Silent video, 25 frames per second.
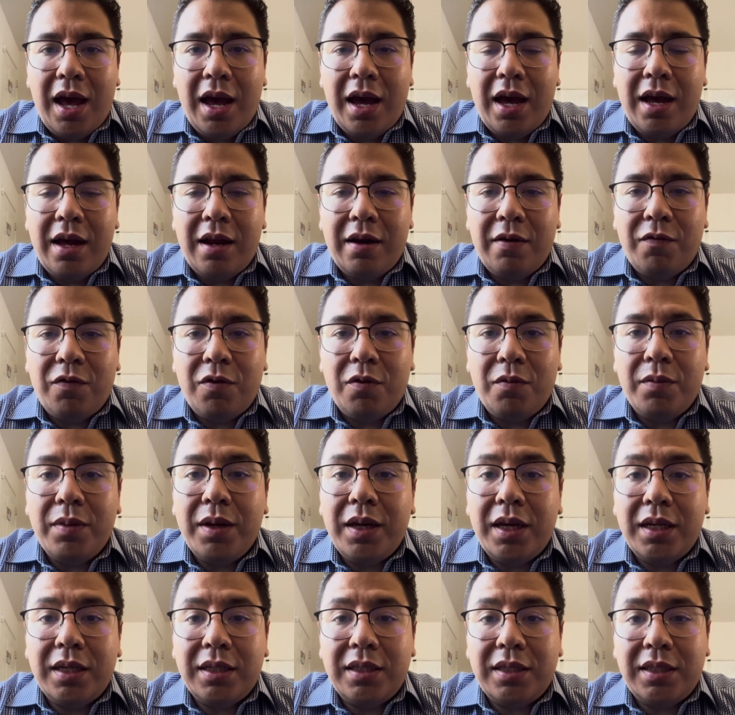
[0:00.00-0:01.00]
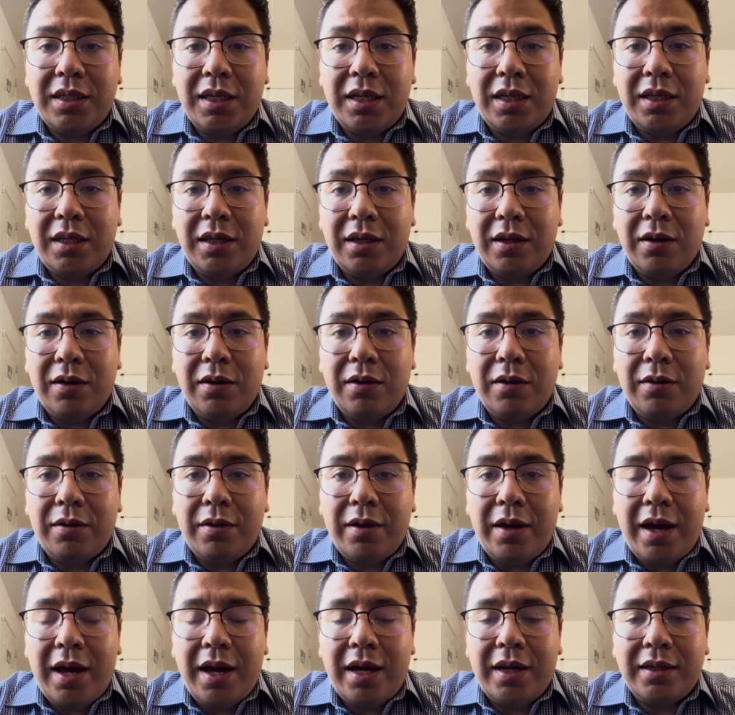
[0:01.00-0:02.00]
And for me to sit here
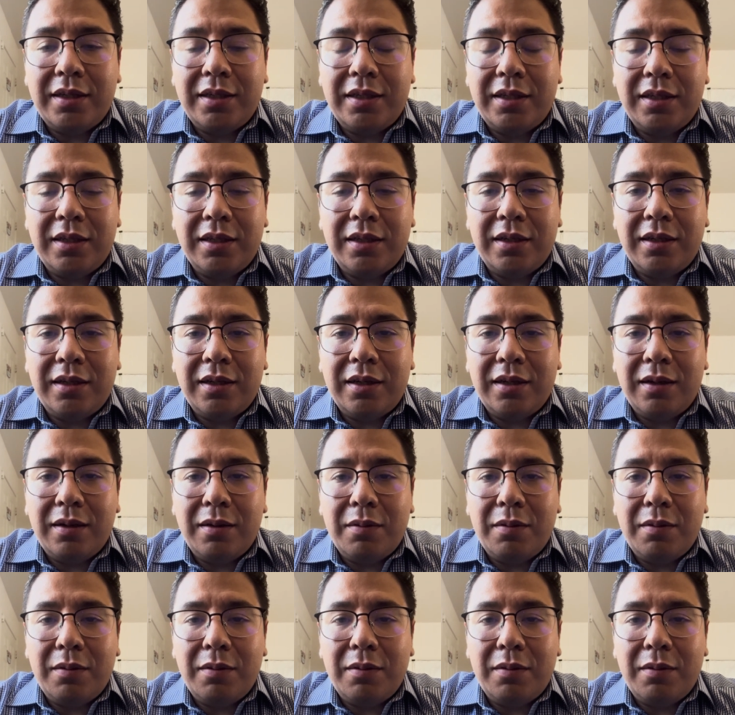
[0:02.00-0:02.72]
and to